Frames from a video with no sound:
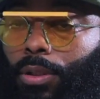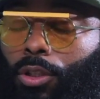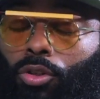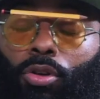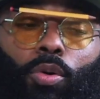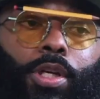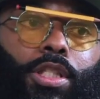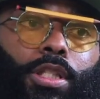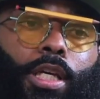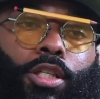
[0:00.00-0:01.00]
You know,
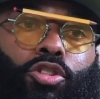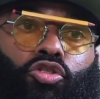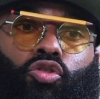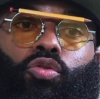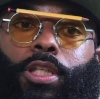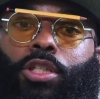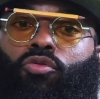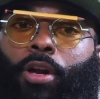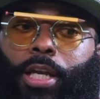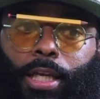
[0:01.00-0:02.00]
it's truly
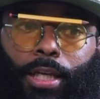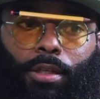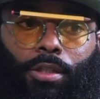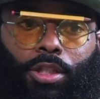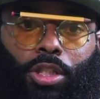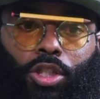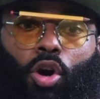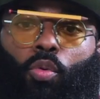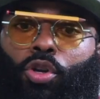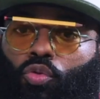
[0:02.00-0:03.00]
draining just
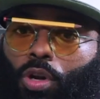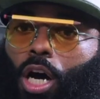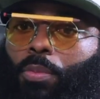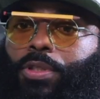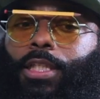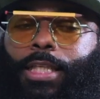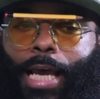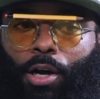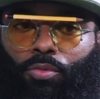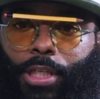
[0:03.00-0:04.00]
going through the ups and
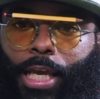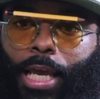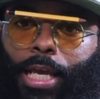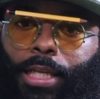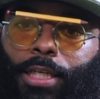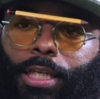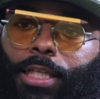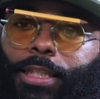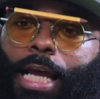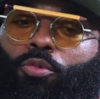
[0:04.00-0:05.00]
downs, and
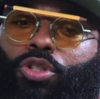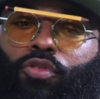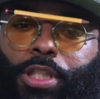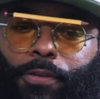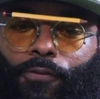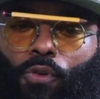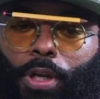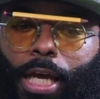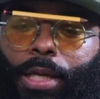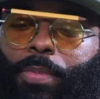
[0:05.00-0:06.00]
that was the reason for
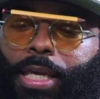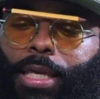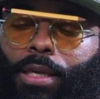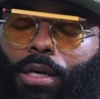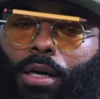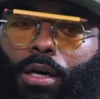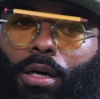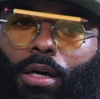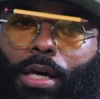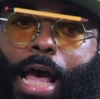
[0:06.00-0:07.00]
like me
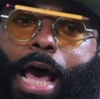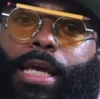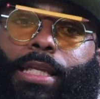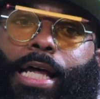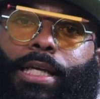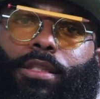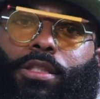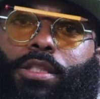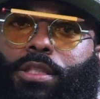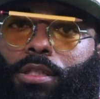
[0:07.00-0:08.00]
adding like
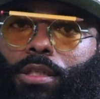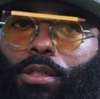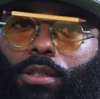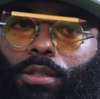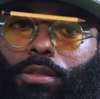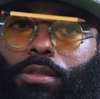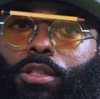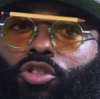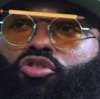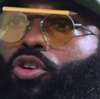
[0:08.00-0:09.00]
just
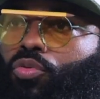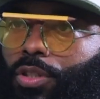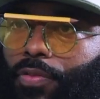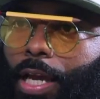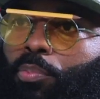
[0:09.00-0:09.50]
the trickles of like